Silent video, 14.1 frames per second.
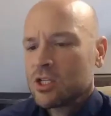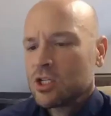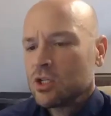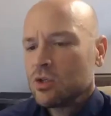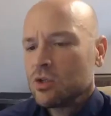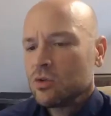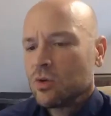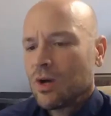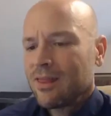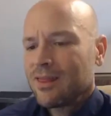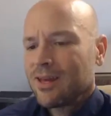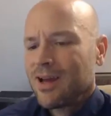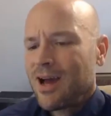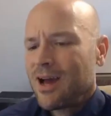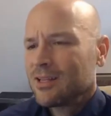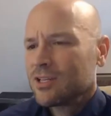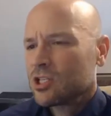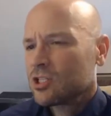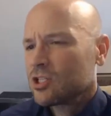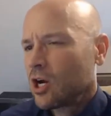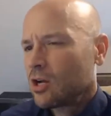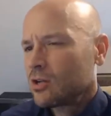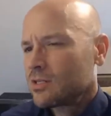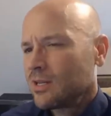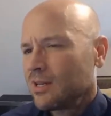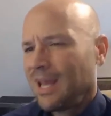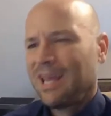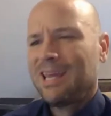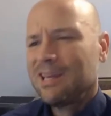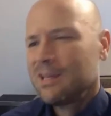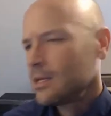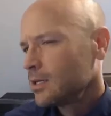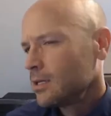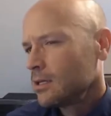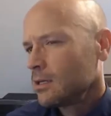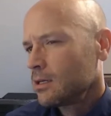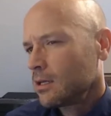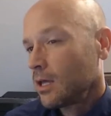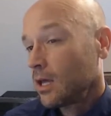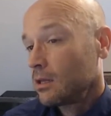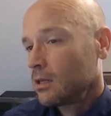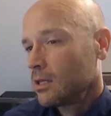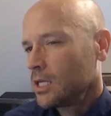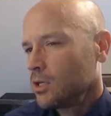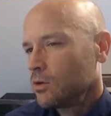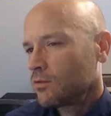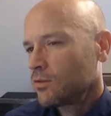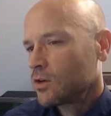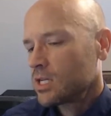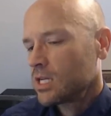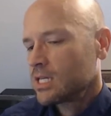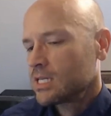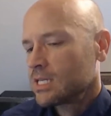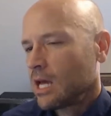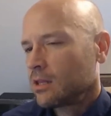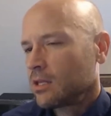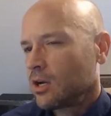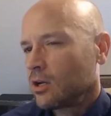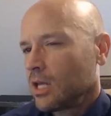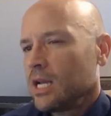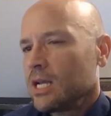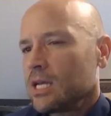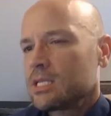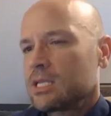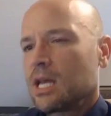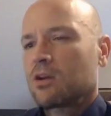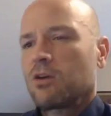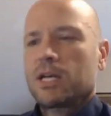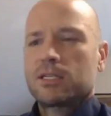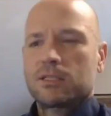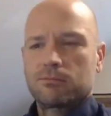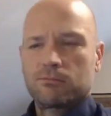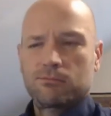to the College of Charleston and the University of South Carolina. Is that correct?